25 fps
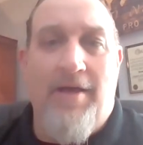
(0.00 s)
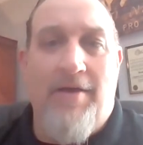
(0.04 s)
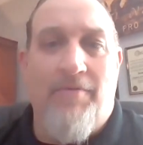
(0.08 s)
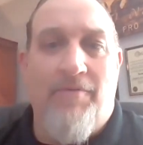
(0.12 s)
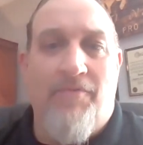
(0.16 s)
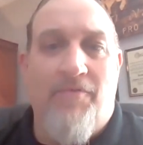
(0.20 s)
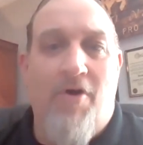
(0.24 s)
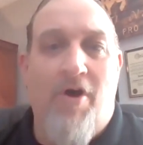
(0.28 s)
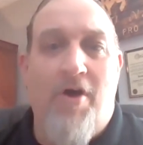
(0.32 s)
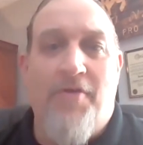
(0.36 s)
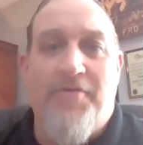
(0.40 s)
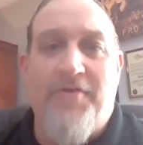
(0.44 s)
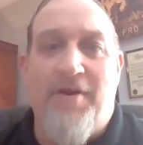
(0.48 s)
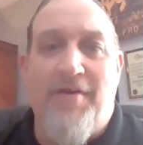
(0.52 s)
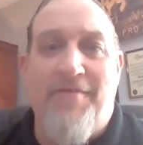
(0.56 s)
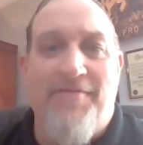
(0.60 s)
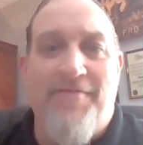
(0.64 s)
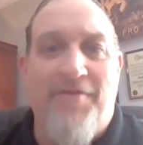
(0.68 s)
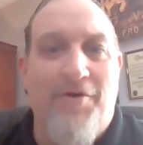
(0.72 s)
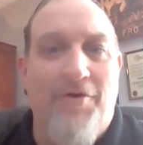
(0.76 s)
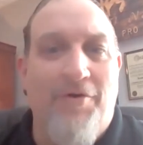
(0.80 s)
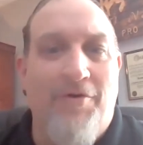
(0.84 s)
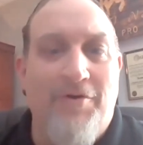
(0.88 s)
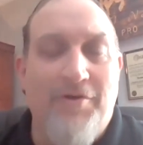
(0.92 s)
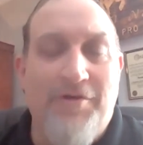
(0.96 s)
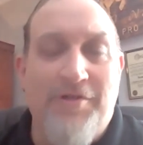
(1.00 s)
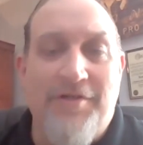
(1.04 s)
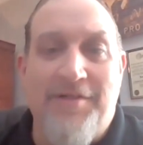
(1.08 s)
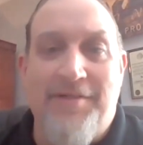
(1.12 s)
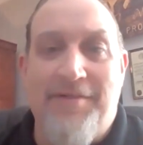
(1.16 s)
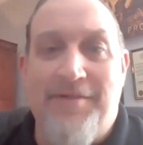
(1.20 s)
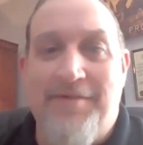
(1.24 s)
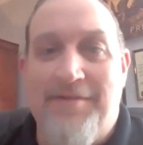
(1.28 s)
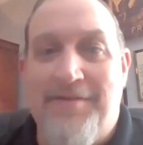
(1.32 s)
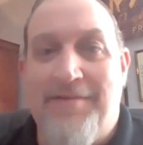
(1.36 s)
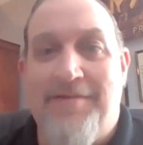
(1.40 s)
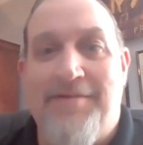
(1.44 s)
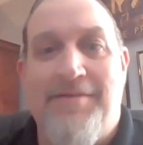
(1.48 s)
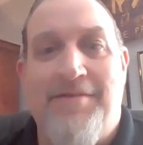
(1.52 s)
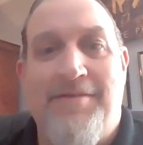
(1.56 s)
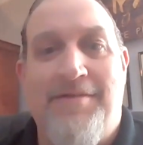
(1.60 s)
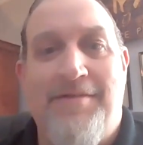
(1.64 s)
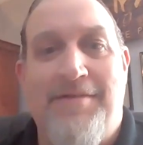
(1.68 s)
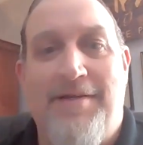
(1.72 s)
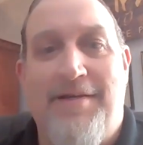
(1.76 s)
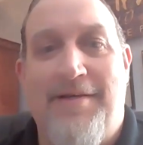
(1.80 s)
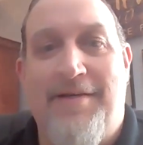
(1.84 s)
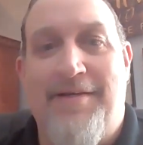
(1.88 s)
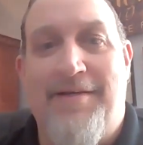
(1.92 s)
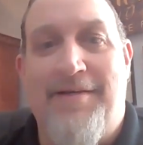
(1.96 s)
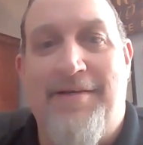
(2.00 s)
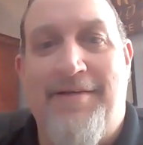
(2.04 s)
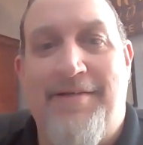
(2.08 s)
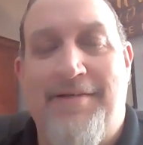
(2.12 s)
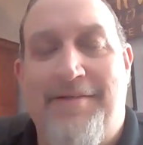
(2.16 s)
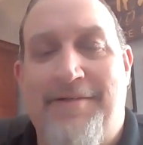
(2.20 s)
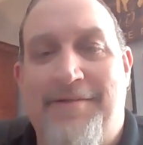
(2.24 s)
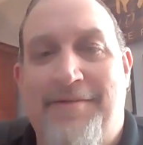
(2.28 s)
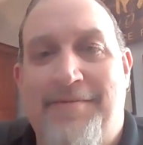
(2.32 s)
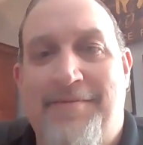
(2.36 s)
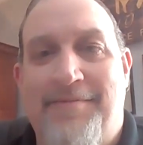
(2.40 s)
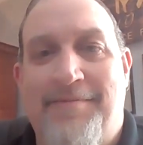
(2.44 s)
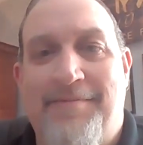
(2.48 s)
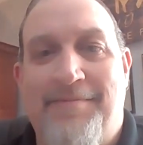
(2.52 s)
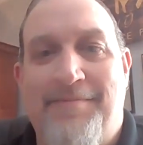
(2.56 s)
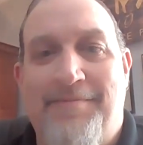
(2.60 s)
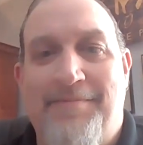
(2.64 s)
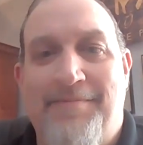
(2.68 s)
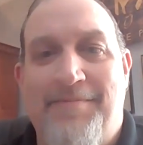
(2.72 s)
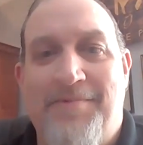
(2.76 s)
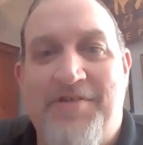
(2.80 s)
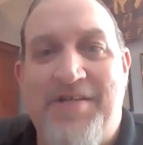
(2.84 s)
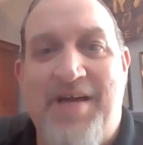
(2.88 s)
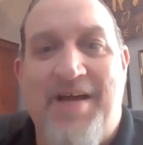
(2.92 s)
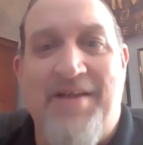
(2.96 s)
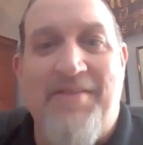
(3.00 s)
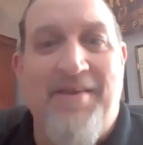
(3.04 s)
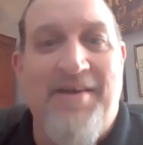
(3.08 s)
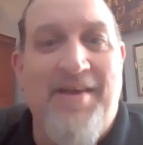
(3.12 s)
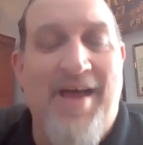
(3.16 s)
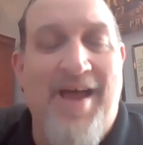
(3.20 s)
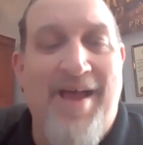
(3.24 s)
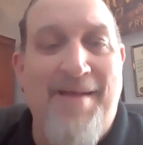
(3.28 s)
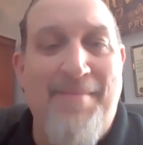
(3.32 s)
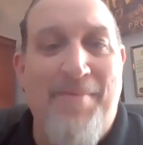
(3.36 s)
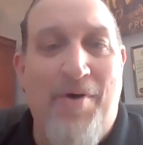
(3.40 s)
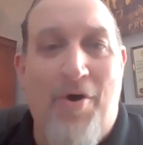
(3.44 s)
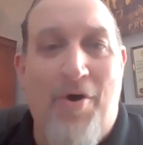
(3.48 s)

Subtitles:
Roth conversions, second to die